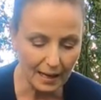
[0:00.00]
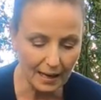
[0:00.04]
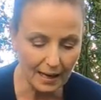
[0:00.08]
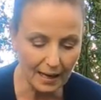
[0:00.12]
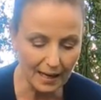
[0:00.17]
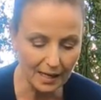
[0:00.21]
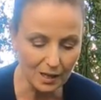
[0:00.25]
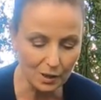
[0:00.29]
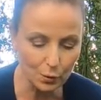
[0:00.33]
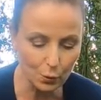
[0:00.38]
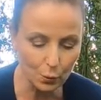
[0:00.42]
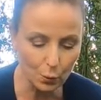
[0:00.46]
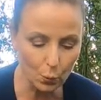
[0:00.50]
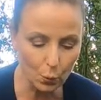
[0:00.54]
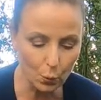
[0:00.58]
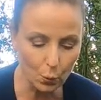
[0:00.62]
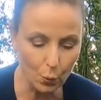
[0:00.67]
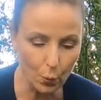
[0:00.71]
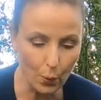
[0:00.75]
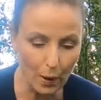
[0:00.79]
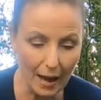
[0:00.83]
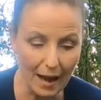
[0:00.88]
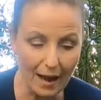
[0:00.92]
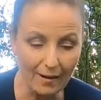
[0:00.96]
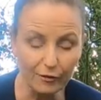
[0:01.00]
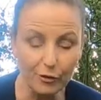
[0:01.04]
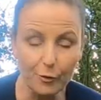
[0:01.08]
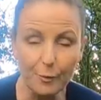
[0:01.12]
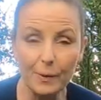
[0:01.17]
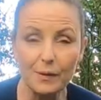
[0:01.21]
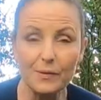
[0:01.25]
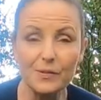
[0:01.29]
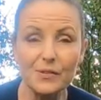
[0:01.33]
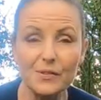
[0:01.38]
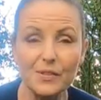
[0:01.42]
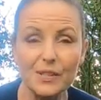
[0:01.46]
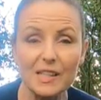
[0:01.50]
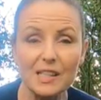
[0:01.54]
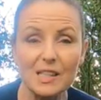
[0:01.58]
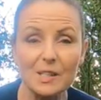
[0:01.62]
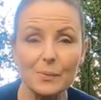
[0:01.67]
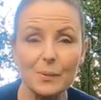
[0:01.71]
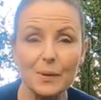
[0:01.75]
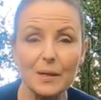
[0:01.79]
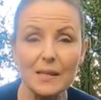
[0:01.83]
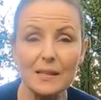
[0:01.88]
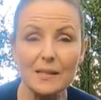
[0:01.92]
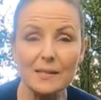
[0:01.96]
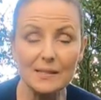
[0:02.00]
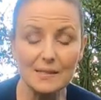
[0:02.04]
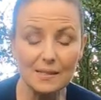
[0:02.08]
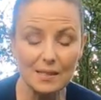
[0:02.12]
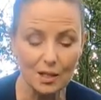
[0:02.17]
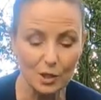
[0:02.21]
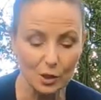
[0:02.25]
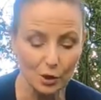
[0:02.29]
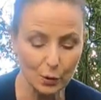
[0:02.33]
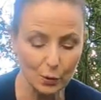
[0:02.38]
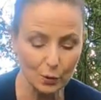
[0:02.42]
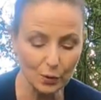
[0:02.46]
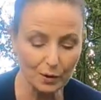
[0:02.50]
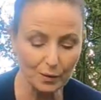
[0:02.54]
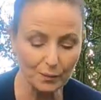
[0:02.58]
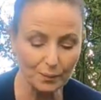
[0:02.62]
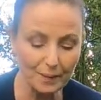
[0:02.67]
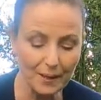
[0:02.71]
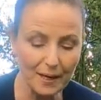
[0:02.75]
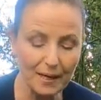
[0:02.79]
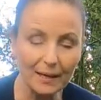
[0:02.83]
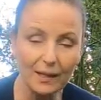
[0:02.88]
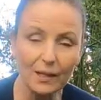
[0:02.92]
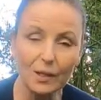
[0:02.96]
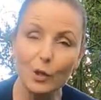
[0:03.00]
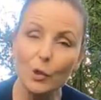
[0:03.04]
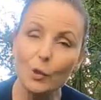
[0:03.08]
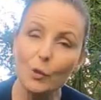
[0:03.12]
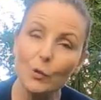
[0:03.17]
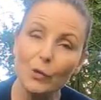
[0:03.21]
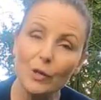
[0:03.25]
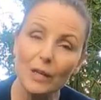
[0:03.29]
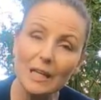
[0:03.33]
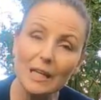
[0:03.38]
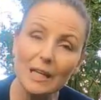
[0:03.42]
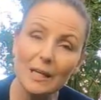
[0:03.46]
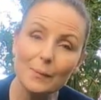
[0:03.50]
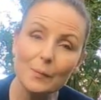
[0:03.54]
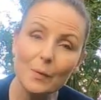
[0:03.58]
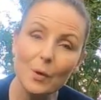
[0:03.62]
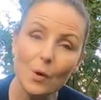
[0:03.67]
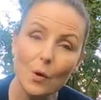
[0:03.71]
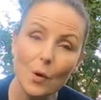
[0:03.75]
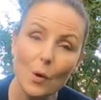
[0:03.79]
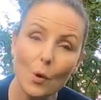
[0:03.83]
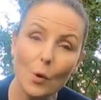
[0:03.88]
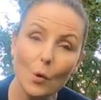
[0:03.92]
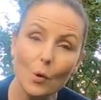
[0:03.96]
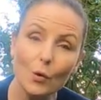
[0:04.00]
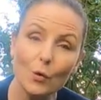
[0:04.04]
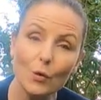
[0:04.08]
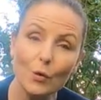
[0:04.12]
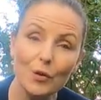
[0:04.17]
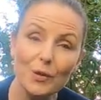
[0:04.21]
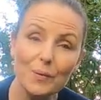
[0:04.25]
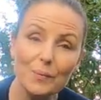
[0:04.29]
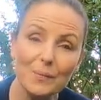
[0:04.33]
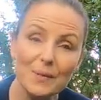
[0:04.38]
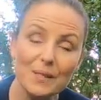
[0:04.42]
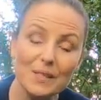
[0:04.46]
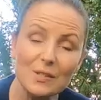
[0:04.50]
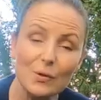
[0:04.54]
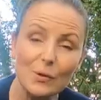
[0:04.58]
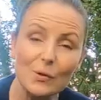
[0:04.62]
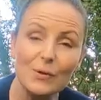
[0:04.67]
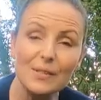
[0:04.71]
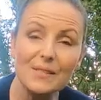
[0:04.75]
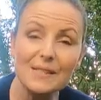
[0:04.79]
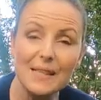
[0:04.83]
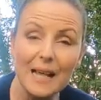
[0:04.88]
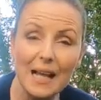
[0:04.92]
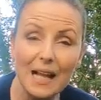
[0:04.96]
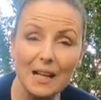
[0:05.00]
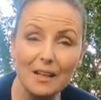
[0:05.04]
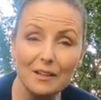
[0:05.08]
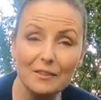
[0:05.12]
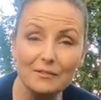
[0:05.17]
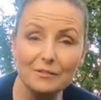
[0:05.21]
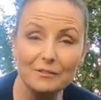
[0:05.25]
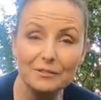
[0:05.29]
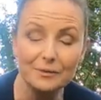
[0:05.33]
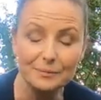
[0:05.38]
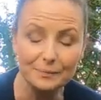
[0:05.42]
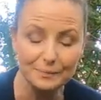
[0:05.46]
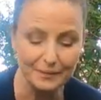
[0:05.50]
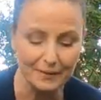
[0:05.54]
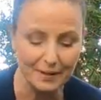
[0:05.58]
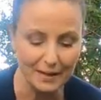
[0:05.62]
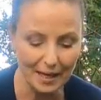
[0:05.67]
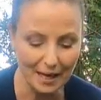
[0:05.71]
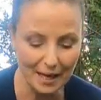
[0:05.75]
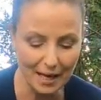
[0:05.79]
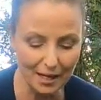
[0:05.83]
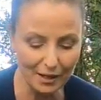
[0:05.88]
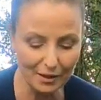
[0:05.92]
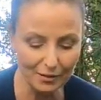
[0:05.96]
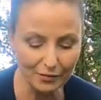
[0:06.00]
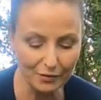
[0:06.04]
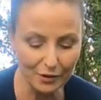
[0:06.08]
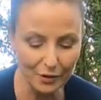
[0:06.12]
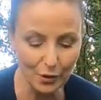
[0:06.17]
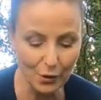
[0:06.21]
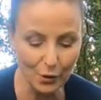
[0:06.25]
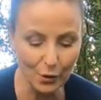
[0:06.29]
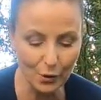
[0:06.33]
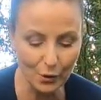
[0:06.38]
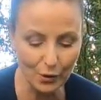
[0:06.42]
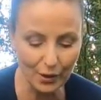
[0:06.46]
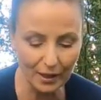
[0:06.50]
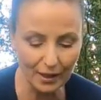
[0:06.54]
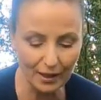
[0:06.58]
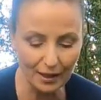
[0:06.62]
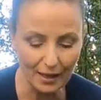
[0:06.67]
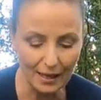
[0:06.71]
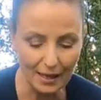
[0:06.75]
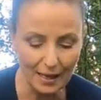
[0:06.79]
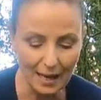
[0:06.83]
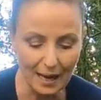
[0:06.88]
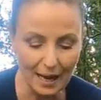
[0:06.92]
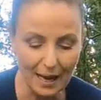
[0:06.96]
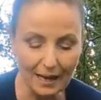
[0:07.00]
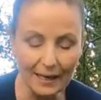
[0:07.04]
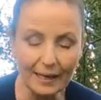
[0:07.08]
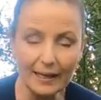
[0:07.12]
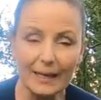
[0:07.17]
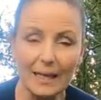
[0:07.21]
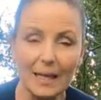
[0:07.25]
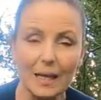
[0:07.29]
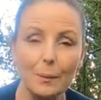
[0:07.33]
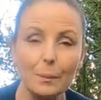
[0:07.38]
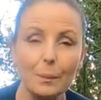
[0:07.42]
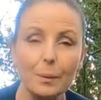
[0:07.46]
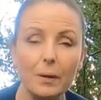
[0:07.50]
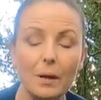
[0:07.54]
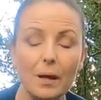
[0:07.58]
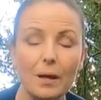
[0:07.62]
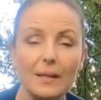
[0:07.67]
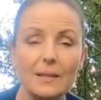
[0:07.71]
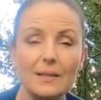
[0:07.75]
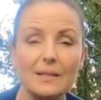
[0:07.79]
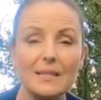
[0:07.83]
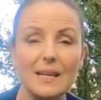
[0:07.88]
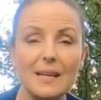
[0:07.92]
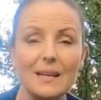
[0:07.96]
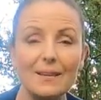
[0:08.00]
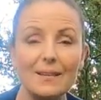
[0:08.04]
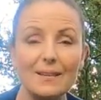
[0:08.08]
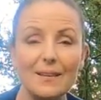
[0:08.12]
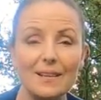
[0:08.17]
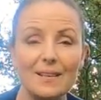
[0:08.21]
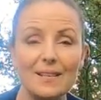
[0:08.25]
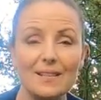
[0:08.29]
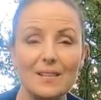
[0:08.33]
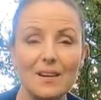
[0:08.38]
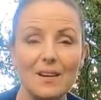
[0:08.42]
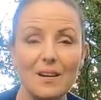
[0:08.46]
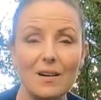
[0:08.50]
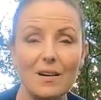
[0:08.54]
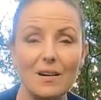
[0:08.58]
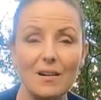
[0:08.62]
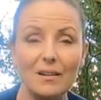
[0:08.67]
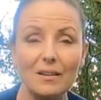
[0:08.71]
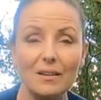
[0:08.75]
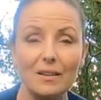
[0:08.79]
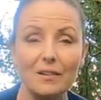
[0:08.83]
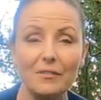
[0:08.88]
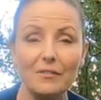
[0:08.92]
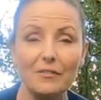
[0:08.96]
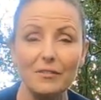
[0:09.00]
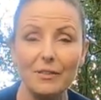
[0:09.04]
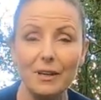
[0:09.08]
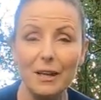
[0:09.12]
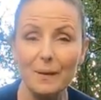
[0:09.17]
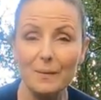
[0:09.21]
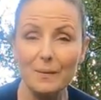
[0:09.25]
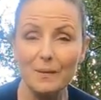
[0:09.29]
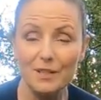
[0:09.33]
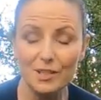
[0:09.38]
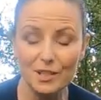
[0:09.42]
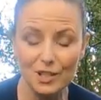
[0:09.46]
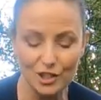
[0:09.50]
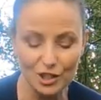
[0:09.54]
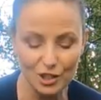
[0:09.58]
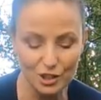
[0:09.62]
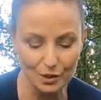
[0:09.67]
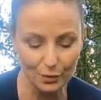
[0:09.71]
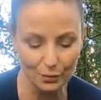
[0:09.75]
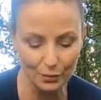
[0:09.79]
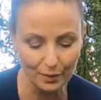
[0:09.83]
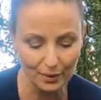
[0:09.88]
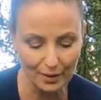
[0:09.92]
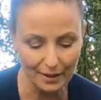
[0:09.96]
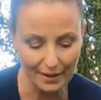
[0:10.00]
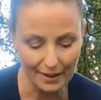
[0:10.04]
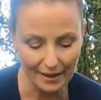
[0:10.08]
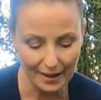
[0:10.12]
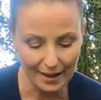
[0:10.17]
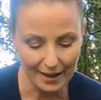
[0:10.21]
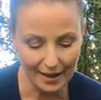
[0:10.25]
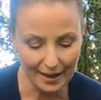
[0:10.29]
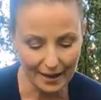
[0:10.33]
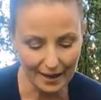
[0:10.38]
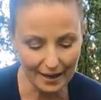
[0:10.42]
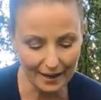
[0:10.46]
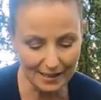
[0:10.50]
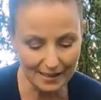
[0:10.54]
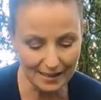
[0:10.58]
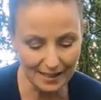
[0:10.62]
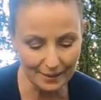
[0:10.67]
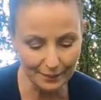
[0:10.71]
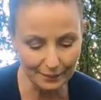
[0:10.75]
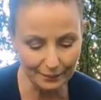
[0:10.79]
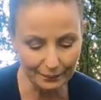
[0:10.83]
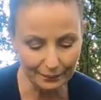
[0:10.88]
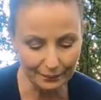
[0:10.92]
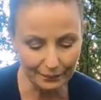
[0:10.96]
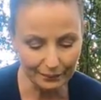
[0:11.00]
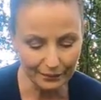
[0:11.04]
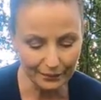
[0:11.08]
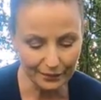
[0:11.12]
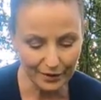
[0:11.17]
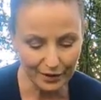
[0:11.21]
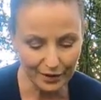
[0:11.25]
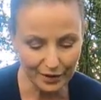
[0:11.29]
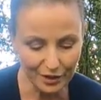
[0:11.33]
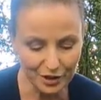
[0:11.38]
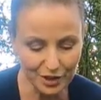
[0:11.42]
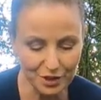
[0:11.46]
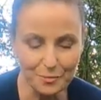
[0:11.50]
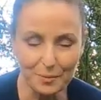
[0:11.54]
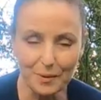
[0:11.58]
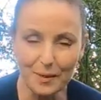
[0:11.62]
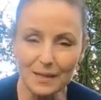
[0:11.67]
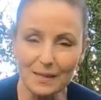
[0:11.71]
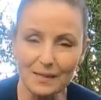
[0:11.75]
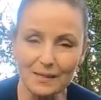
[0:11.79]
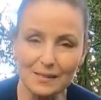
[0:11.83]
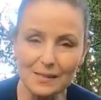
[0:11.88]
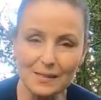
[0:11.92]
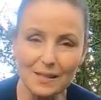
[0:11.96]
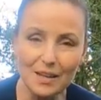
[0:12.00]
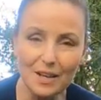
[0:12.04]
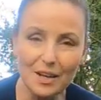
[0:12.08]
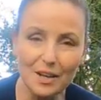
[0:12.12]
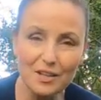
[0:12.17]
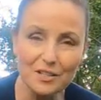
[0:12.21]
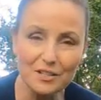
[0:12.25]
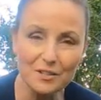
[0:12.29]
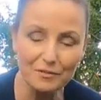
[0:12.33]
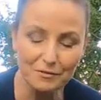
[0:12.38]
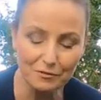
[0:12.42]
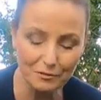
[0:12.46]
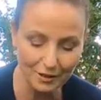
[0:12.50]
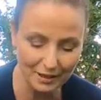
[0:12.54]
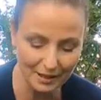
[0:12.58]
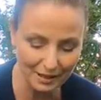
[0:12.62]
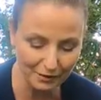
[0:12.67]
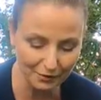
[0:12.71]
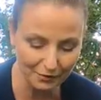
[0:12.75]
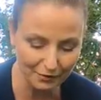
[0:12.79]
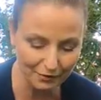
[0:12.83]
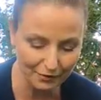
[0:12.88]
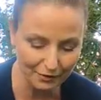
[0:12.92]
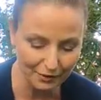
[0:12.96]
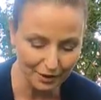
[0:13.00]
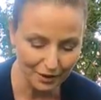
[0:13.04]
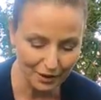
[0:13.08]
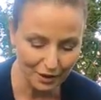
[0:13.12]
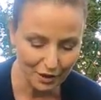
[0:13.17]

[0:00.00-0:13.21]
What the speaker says: And after about 6 weeks, you could make a cream or an ointment or a salve out of the oil, and again applying it day and night on inflamed tissue. And she brings a lot of relief.